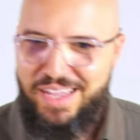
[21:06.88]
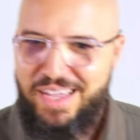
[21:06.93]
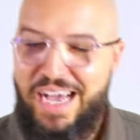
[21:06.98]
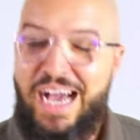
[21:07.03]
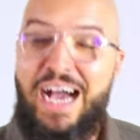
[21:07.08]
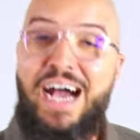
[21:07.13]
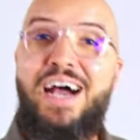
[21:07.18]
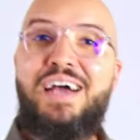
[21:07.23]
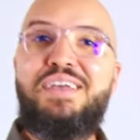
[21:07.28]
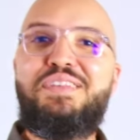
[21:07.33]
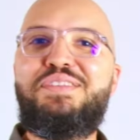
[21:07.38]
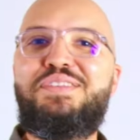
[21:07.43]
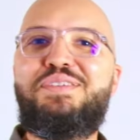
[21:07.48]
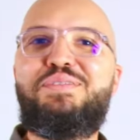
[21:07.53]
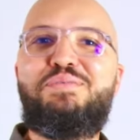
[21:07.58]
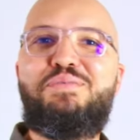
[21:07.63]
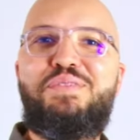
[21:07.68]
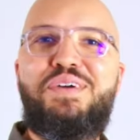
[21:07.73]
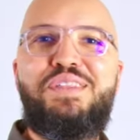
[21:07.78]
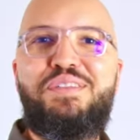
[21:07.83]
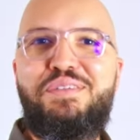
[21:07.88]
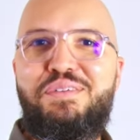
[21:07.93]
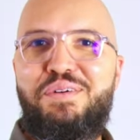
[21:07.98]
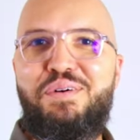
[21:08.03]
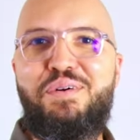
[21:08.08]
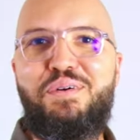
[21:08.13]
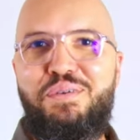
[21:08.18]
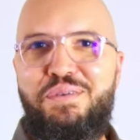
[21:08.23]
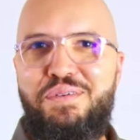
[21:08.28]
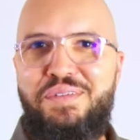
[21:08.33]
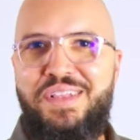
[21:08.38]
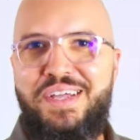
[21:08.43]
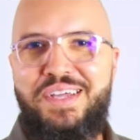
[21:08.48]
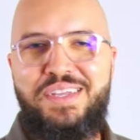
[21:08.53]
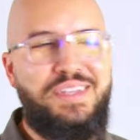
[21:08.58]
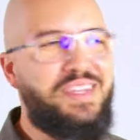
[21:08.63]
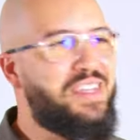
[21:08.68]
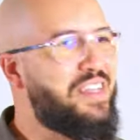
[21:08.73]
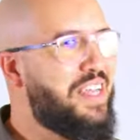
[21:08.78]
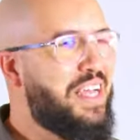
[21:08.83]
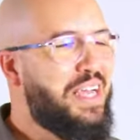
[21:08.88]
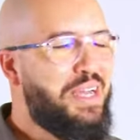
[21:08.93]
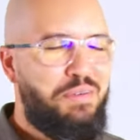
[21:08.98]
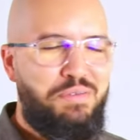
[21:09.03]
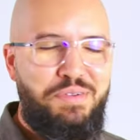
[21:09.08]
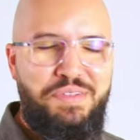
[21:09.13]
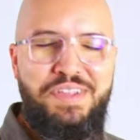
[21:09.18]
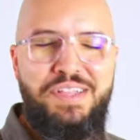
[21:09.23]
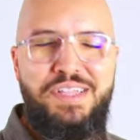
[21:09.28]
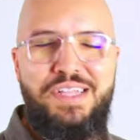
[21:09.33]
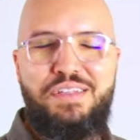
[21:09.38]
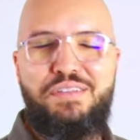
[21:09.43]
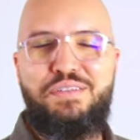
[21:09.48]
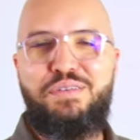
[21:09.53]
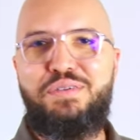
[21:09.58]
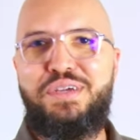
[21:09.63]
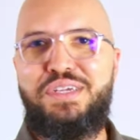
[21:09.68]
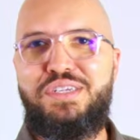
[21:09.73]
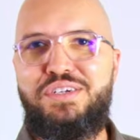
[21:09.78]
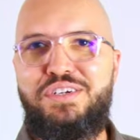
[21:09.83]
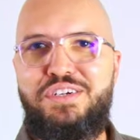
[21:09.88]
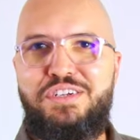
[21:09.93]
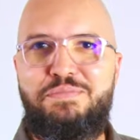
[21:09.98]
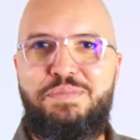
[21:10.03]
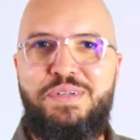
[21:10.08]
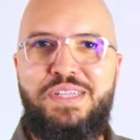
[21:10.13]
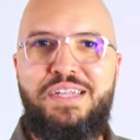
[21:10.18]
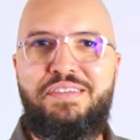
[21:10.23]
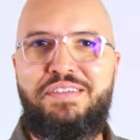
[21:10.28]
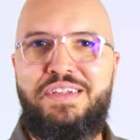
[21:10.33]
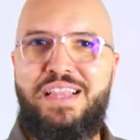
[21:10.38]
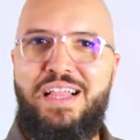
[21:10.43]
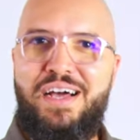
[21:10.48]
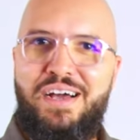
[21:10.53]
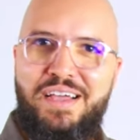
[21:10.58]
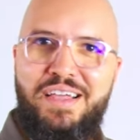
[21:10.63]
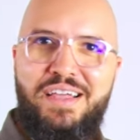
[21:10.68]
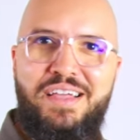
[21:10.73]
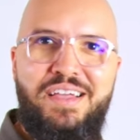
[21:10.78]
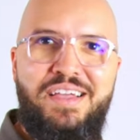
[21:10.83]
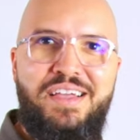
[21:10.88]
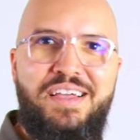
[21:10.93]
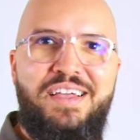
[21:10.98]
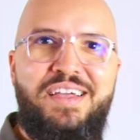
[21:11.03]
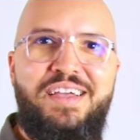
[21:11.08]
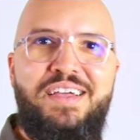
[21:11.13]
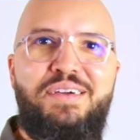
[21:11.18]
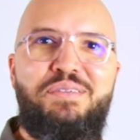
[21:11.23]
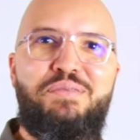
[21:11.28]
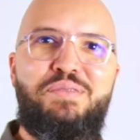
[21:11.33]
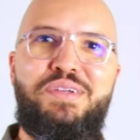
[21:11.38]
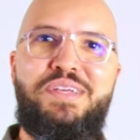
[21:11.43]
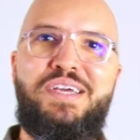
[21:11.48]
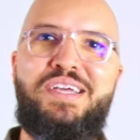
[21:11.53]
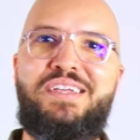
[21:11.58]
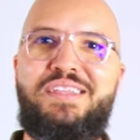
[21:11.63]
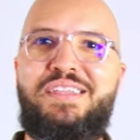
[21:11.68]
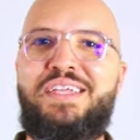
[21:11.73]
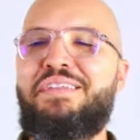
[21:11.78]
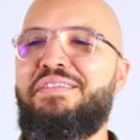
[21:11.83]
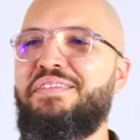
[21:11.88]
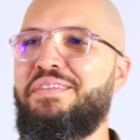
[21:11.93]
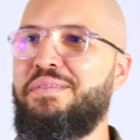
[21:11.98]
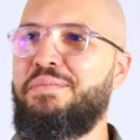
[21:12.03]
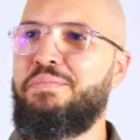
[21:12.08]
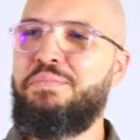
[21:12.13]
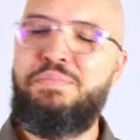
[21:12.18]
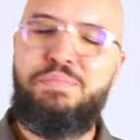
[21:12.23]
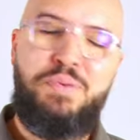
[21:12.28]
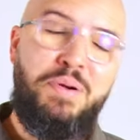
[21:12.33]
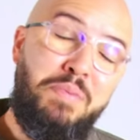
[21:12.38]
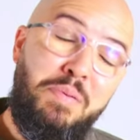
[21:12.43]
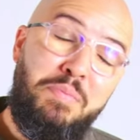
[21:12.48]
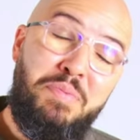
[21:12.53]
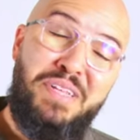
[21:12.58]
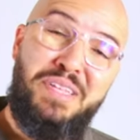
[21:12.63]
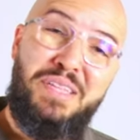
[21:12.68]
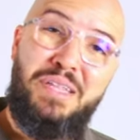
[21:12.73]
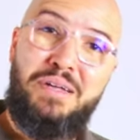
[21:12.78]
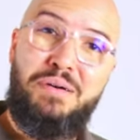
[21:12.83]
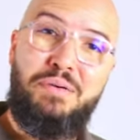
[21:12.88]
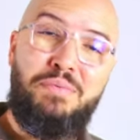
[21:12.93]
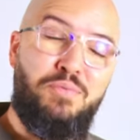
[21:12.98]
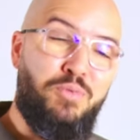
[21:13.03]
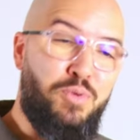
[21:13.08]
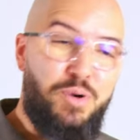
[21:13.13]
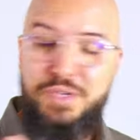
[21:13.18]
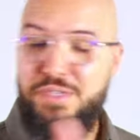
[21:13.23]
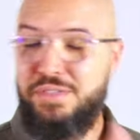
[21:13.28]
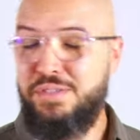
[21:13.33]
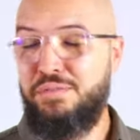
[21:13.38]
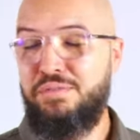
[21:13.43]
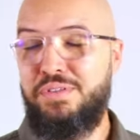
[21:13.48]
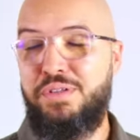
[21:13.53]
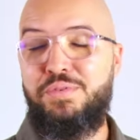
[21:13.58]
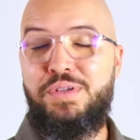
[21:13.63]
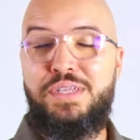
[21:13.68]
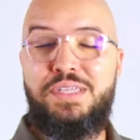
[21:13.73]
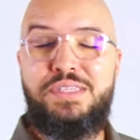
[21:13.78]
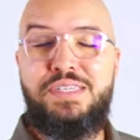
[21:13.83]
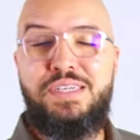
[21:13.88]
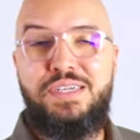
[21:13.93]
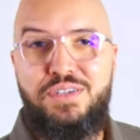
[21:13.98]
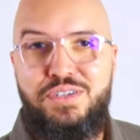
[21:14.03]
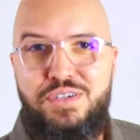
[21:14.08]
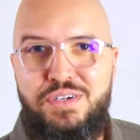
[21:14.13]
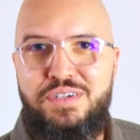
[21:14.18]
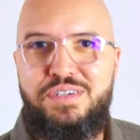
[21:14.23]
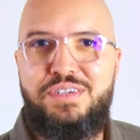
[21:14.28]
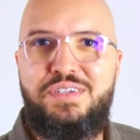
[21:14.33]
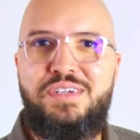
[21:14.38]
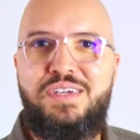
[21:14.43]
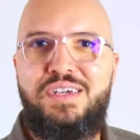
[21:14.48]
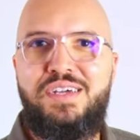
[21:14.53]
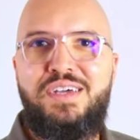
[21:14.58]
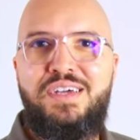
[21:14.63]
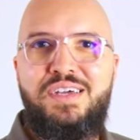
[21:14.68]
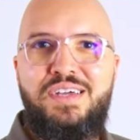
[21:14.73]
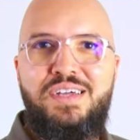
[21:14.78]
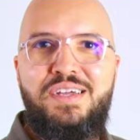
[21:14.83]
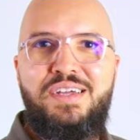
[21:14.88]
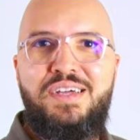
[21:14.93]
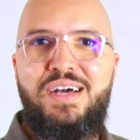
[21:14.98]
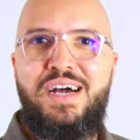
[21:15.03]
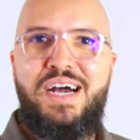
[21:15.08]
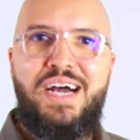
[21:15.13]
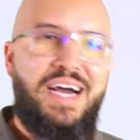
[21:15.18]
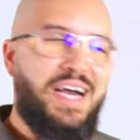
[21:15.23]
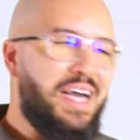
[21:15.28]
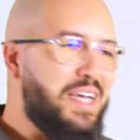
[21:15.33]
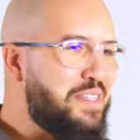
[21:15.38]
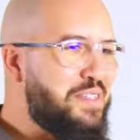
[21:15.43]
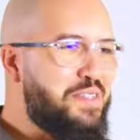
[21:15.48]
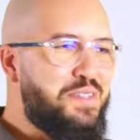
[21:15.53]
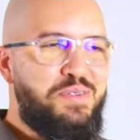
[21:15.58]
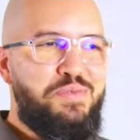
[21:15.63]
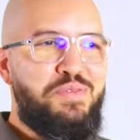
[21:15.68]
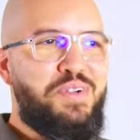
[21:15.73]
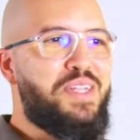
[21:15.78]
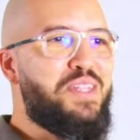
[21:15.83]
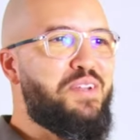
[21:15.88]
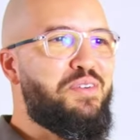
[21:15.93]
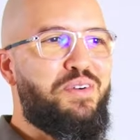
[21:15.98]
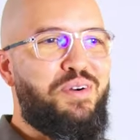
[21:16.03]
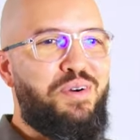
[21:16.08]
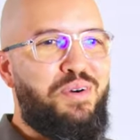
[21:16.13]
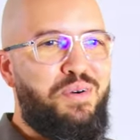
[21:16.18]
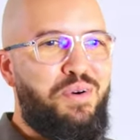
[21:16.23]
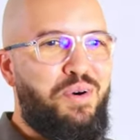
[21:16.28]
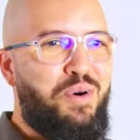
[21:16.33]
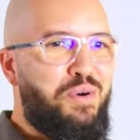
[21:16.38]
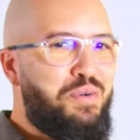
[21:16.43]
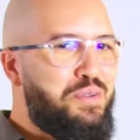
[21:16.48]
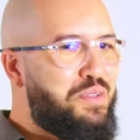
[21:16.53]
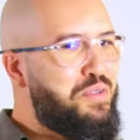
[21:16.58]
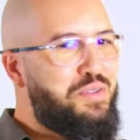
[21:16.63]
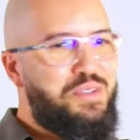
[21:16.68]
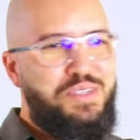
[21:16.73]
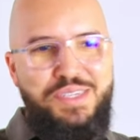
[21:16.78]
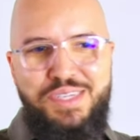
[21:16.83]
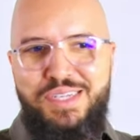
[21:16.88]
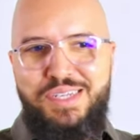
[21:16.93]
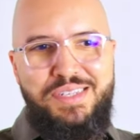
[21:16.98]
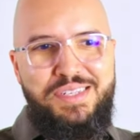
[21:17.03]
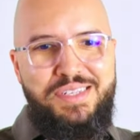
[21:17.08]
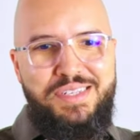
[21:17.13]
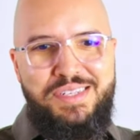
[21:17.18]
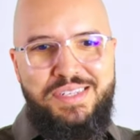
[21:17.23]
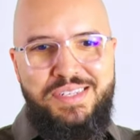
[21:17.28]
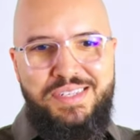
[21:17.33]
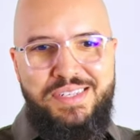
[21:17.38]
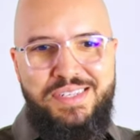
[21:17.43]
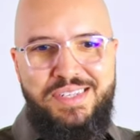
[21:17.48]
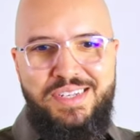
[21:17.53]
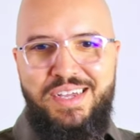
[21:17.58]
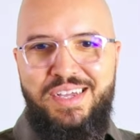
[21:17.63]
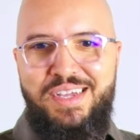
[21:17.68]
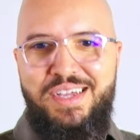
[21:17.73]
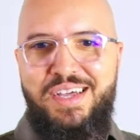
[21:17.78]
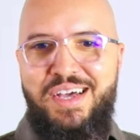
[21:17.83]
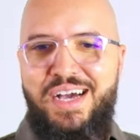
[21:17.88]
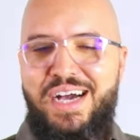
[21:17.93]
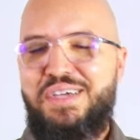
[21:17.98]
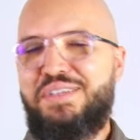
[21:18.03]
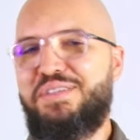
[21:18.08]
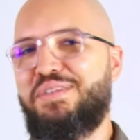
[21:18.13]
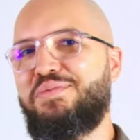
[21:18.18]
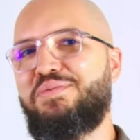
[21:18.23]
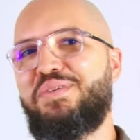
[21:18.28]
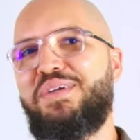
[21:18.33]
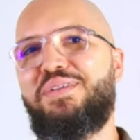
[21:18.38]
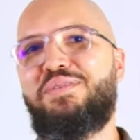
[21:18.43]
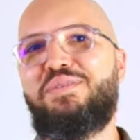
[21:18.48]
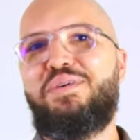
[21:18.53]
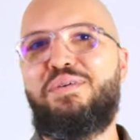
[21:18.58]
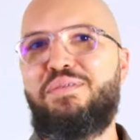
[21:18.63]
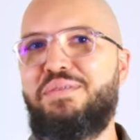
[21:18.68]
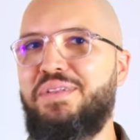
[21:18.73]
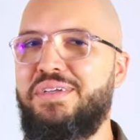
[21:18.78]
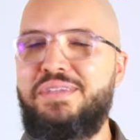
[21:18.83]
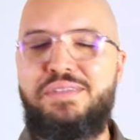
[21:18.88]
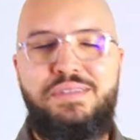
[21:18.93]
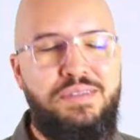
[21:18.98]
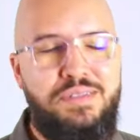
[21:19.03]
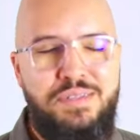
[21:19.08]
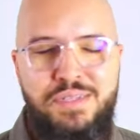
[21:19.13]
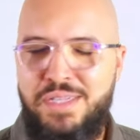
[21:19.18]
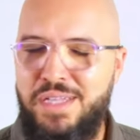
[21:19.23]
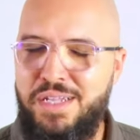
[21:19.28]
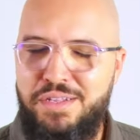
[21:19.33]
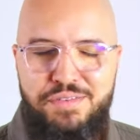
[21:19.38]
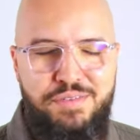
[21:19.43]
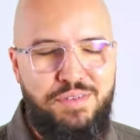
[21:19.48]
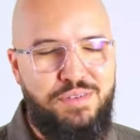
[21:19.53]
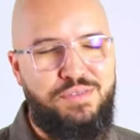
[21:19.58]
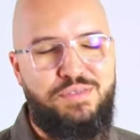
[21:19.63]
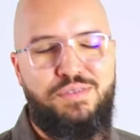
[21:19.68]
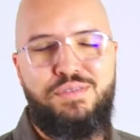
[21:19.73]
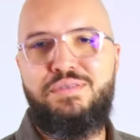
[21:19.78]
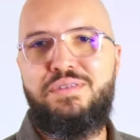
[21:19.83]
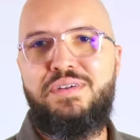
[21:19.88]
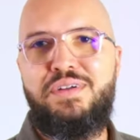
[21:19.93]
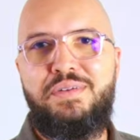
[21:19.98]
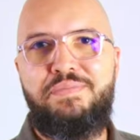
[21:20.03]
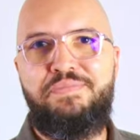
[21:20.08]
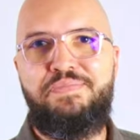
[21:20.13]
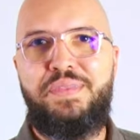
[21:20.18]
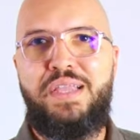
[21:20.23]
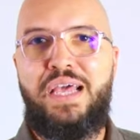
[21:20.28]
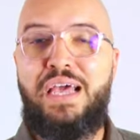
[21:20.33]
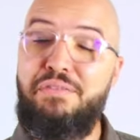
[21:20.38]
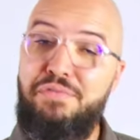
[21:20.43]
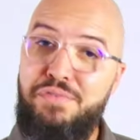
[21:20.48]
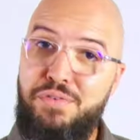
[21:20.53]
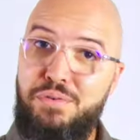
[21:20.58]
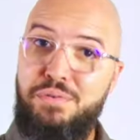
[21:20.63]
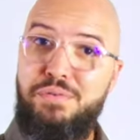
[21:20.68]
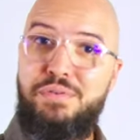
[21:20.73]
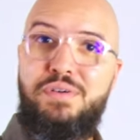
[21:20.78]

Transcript: I surrender all. Like, we sing that song in church, but that's a lie. We, that's probably the worst song that we can sing in church. I surrender all. All to Jesus, I surrender all. Like, that's not true. Have you?